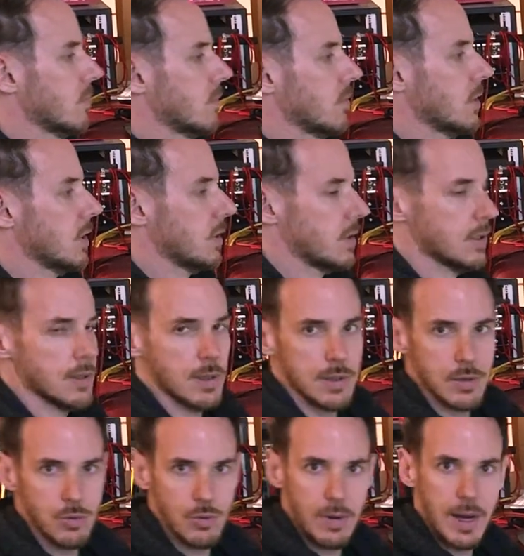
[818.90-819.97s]
And
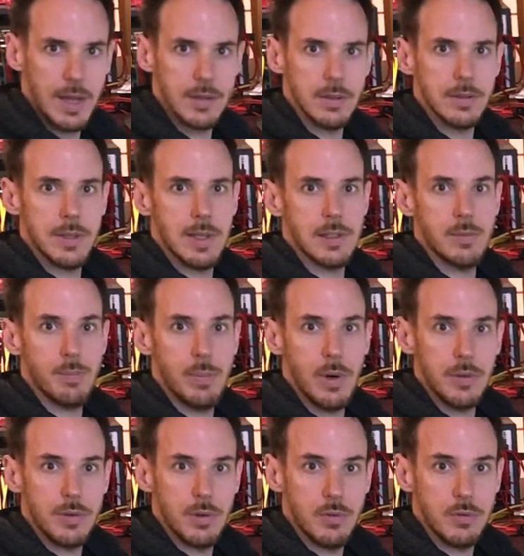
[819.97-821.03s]
it's right on that
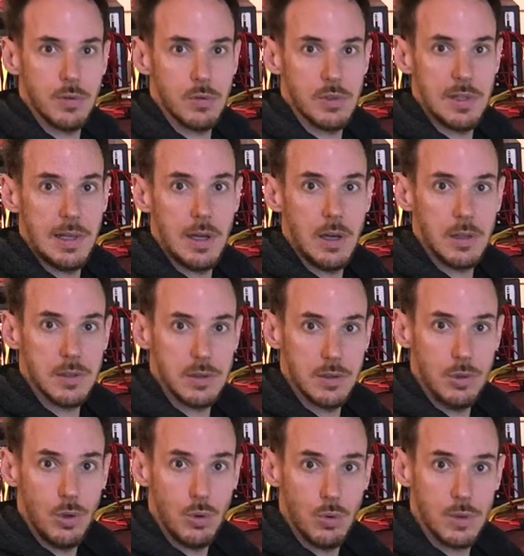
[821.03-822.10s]
spot of those last
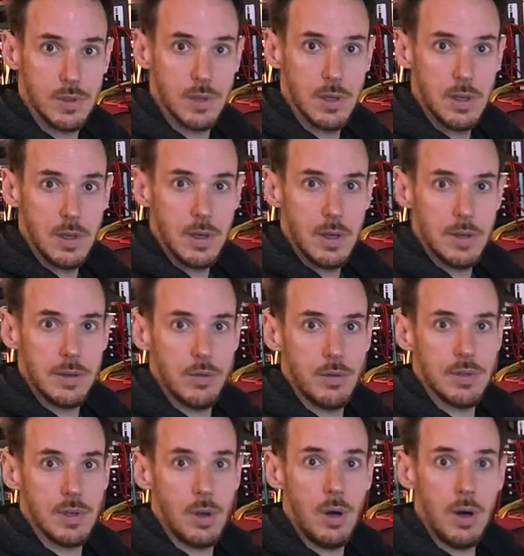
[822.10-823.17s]
notes. There
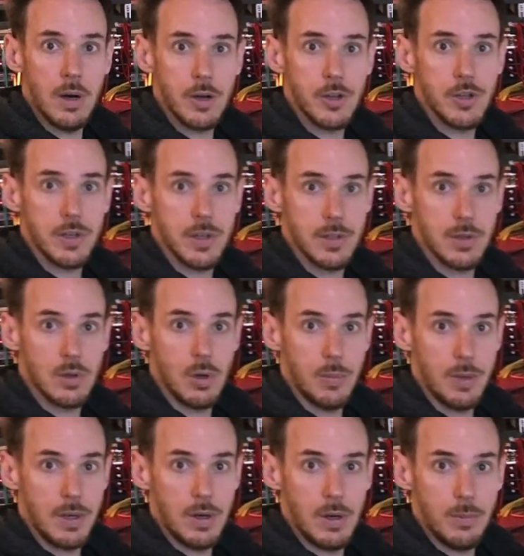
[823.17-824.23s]
is harshness
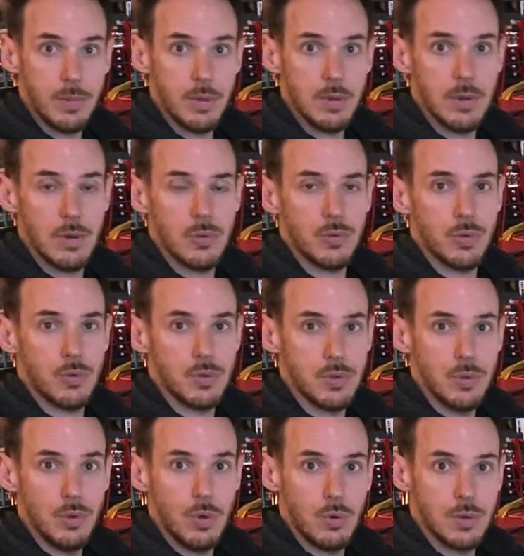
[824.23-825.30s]
coming up on those
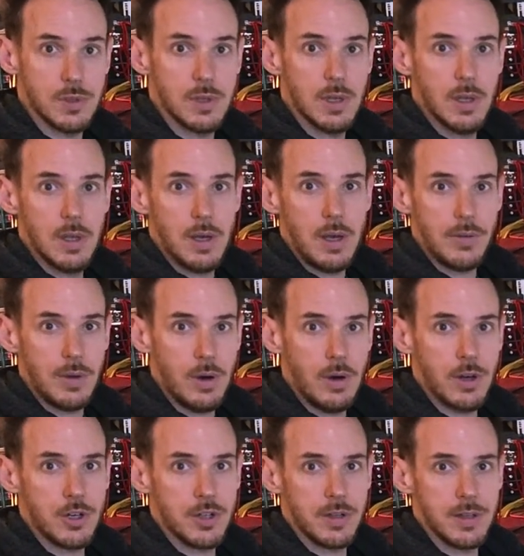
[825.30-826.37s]
notes, and
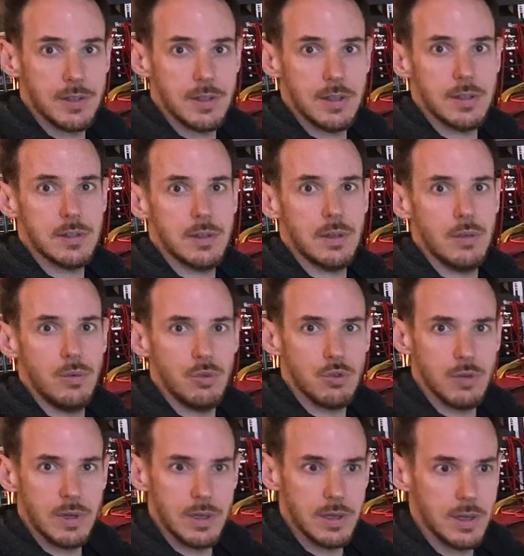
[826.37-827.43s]
harshness is
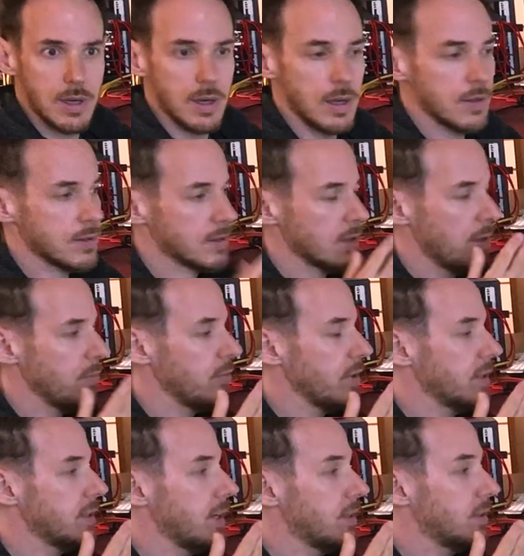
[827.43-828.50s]
usually
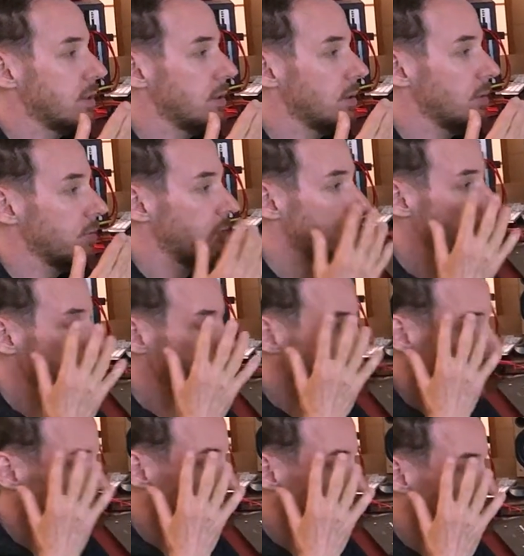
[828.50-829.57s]
something that we are
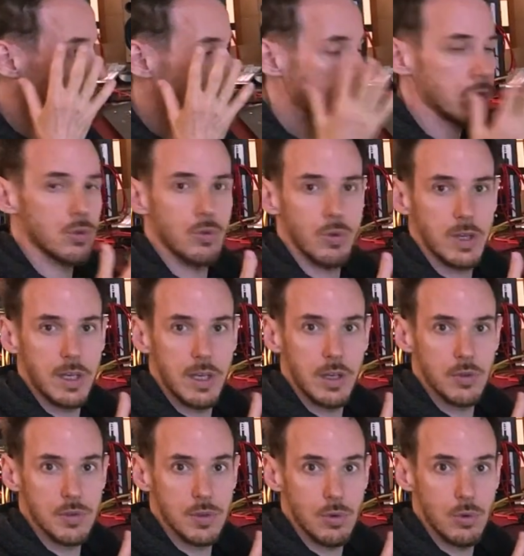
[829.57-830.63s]
not trained to
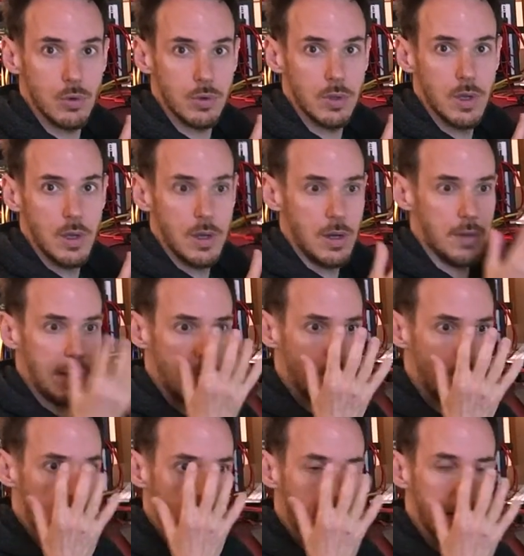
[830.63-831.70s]
hear so good, and our
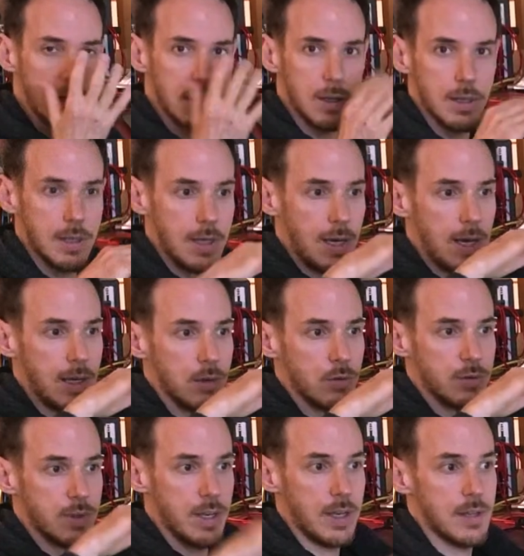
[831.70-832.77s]
brain kind
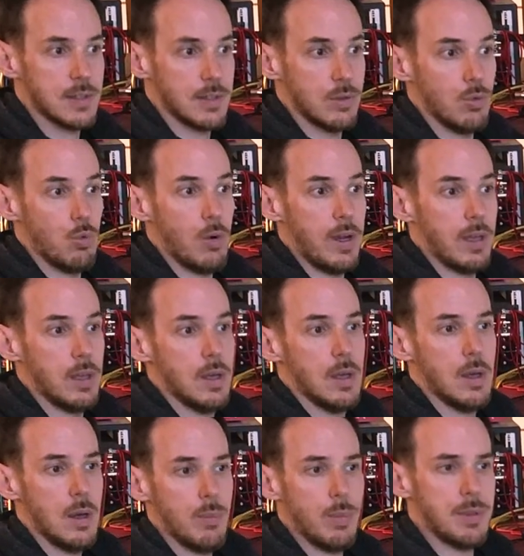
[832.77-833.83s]
of takes it away,
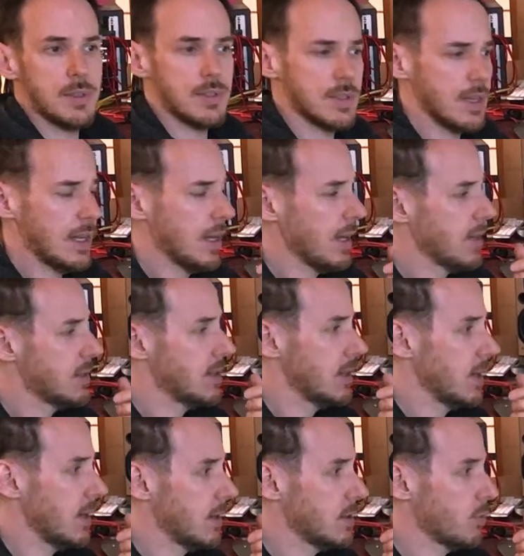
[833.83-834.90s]
but still it's
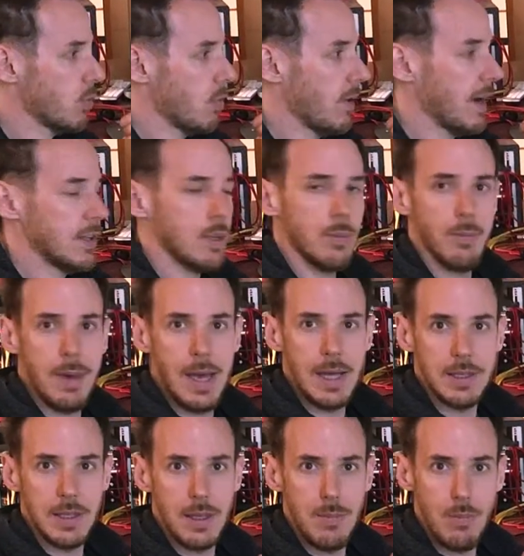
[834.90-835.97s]
providing
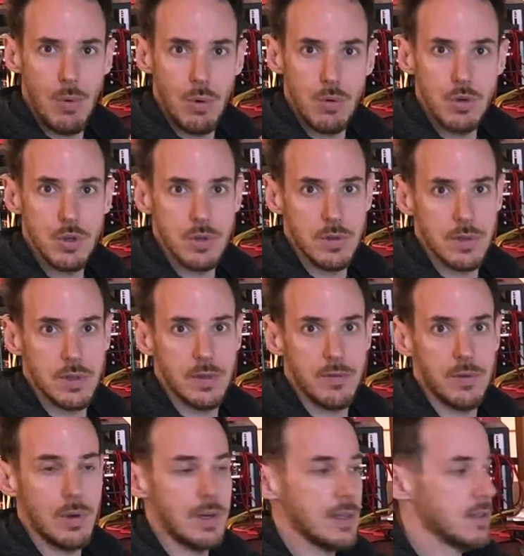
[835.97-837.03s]
bad emotions
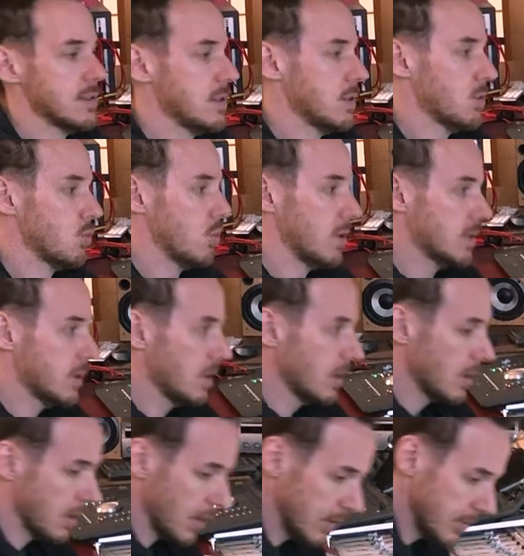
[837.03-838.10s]
if you listen to it,
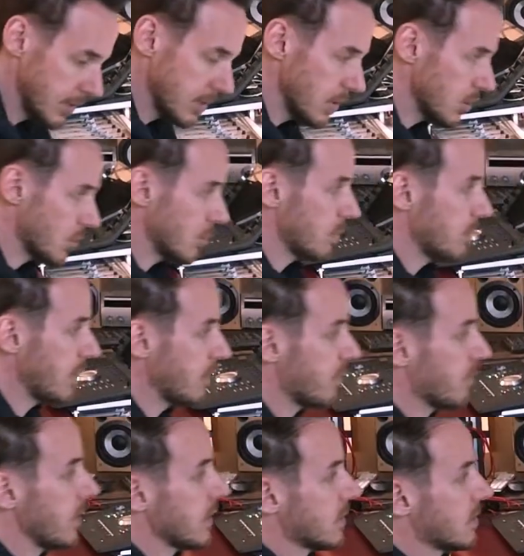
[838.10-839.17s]
and it should be
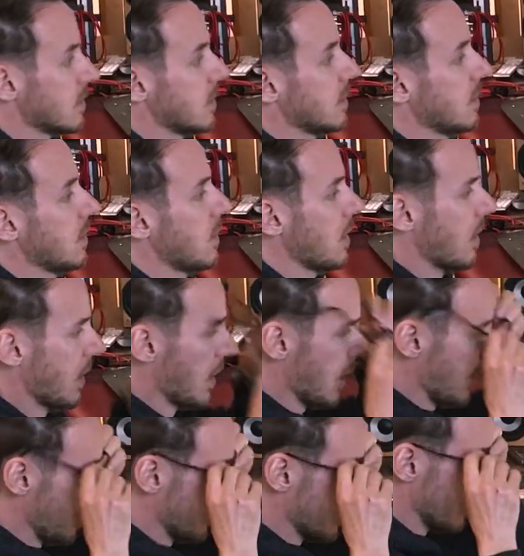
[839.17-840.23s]
fixed.
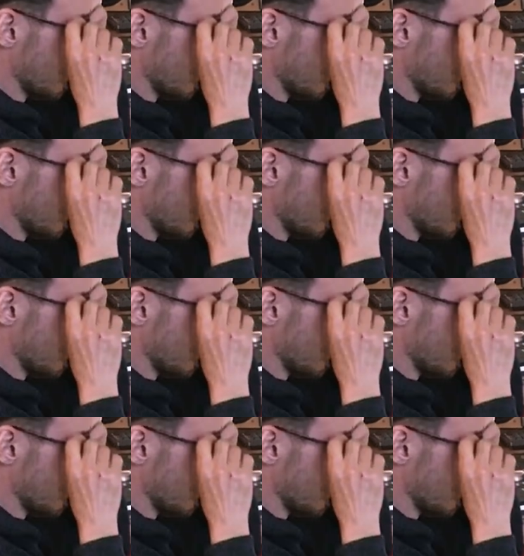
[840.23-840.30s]
And